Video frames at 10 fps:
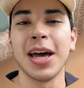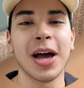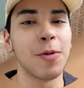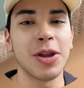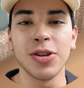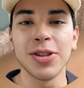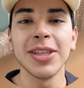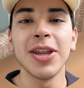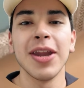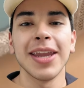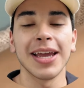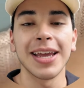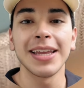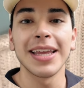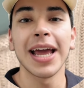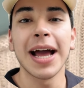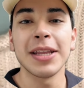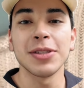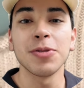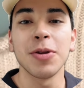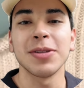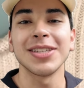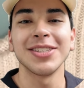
When you're done, the edge forms a